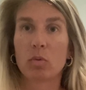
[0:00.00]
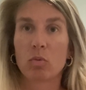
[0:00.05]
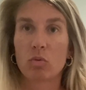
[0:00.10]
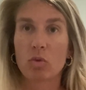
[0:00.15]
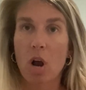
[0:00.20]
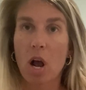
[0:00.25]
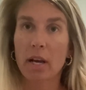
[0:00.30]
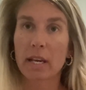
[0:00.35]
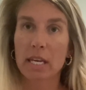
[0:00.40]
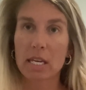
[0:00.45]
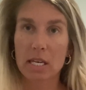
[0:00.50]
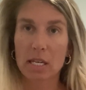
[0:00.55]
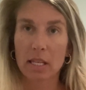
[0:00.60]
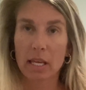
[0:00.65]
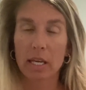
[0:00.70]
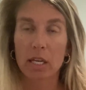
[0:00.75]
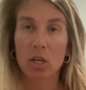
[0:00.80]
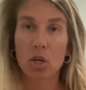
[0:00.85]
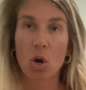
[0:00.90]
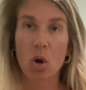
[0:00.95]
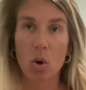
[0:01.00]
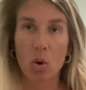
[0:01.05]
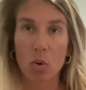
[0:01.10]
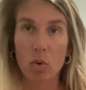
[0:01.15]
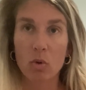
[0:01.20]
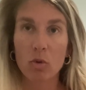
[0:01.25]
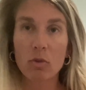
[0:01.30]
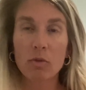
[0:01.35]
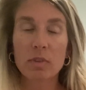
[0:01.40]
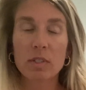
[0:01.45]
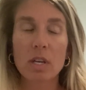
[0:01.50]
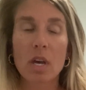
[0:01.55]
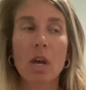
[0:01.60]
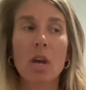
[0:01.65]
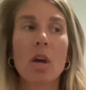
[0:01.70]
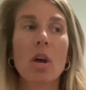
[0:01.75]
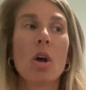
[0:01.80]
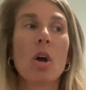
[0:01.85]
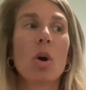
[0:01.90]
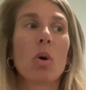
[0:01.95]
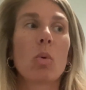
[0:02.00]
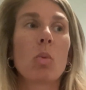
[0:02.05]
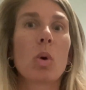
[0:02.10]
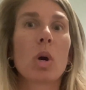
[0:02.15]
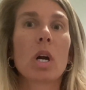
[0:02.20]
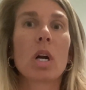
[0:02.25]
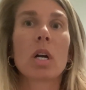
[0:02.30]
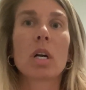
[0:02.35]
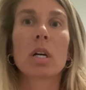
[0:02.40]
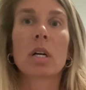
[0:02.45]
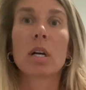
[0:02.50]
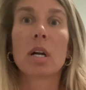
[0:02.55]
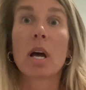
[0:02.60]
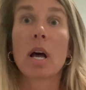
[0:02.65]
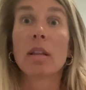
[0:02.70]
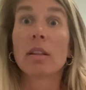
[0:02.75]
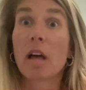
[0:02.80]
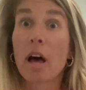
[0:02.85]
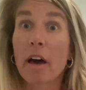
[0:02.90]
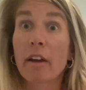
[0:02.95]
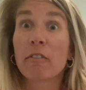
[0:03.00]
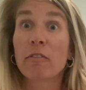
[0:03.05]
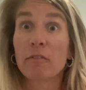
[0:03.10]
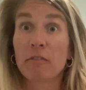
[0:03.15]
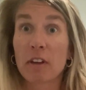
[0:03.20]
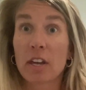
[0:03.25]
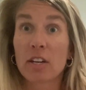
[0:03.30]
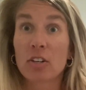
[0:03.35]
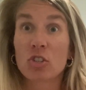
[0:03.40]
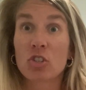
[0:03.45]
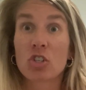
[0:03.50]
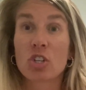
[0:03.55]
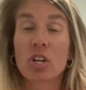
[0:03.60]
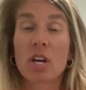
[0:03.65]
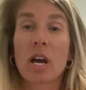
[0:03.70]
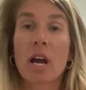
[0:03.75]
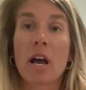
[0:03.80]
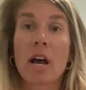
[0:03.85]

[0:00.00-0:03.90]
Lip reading: rocky, like coves were a lot of fish.